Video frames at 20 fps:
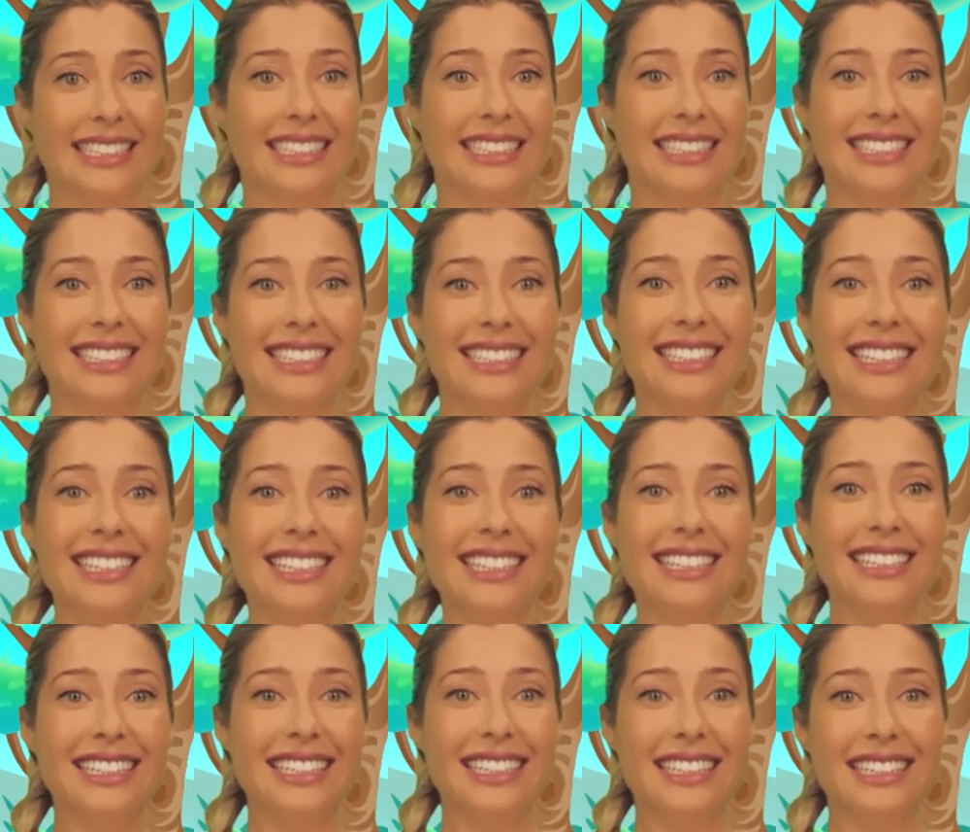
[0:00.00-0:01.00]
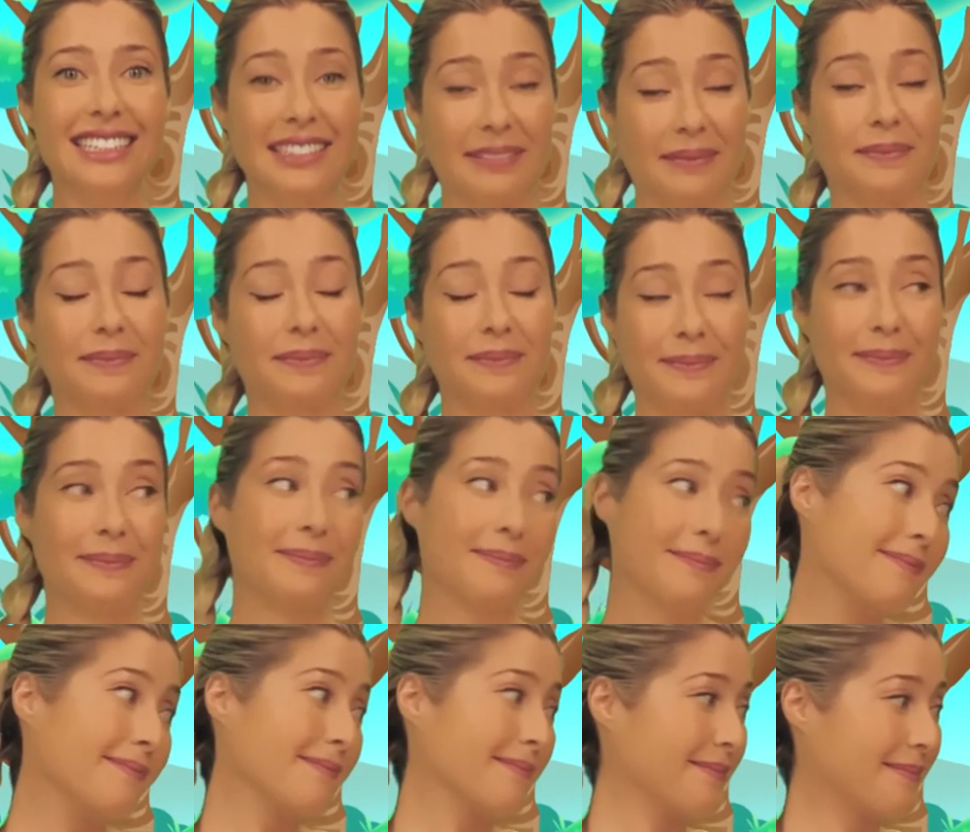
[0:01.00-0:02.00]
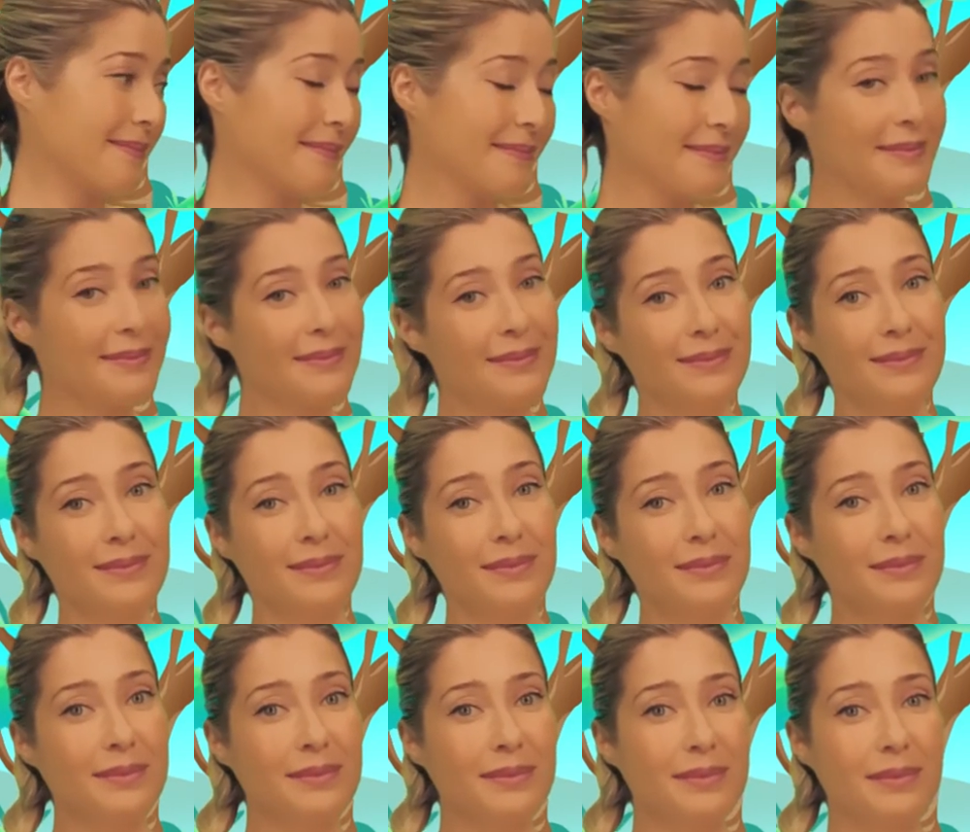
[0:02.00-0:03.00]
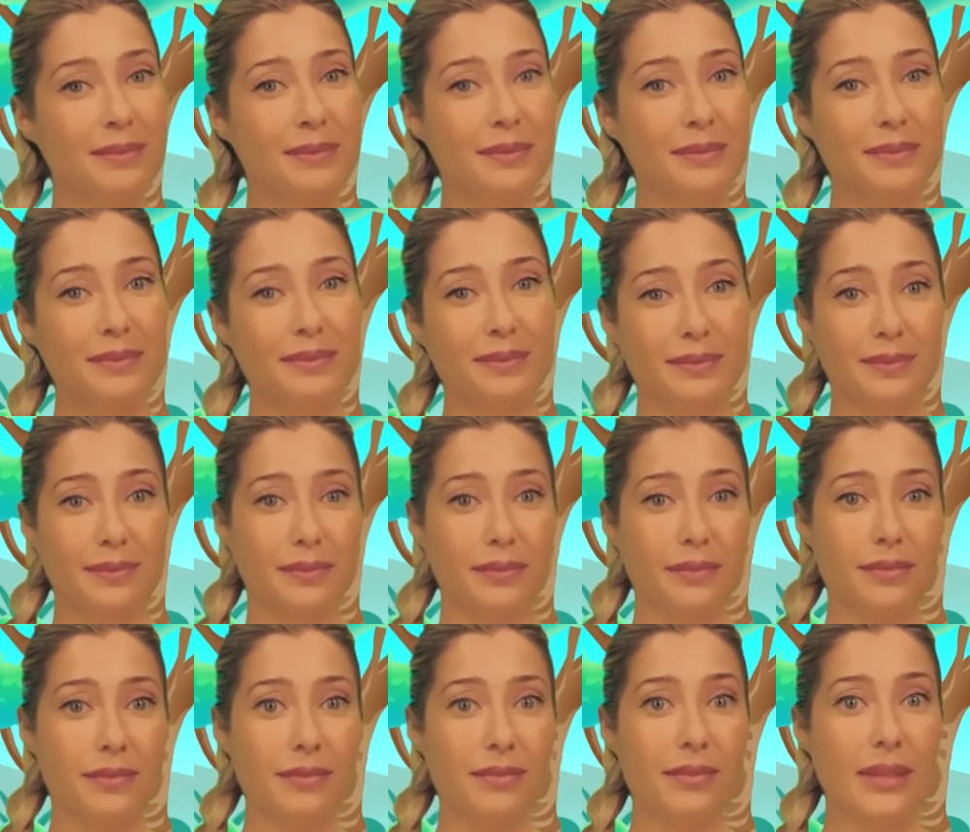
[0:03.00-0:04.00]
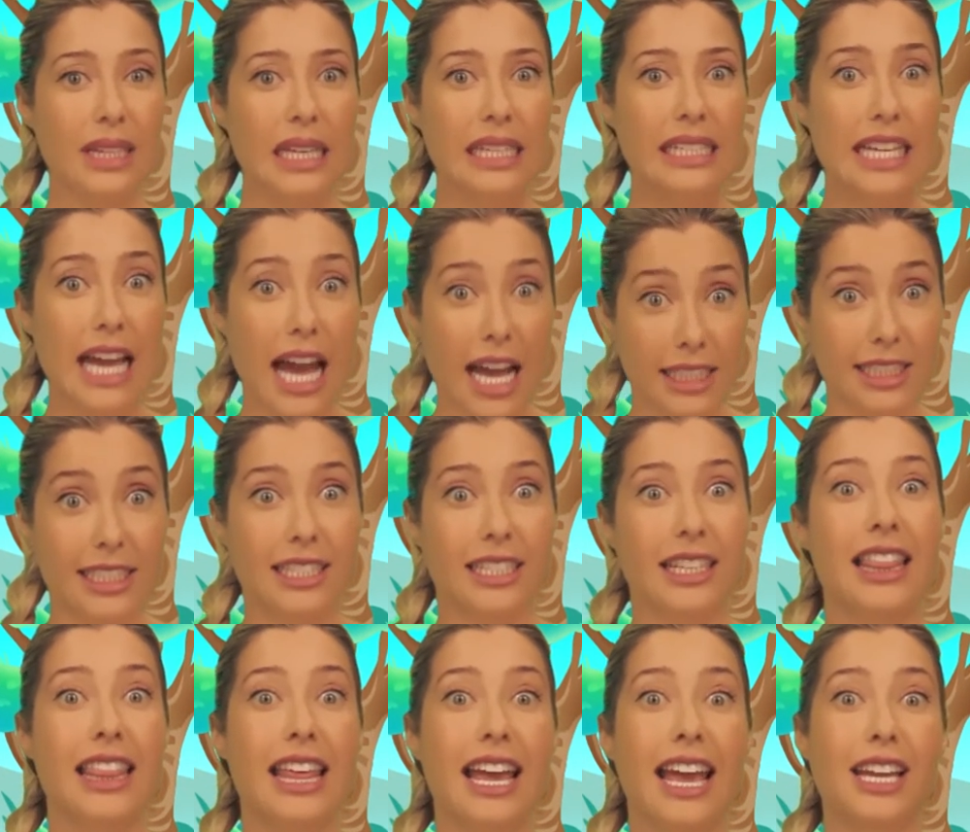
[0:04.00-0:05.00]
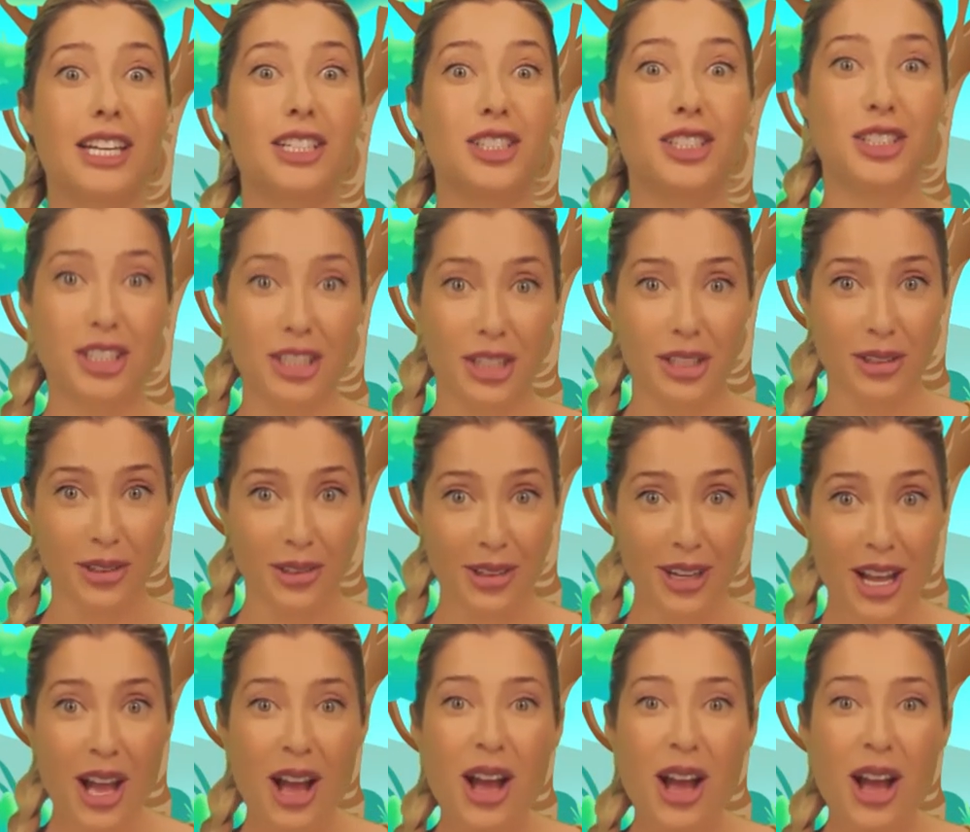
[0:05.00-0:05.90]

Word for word: Deal. Do bears have to eat a lot before hibernating? Yes, they do.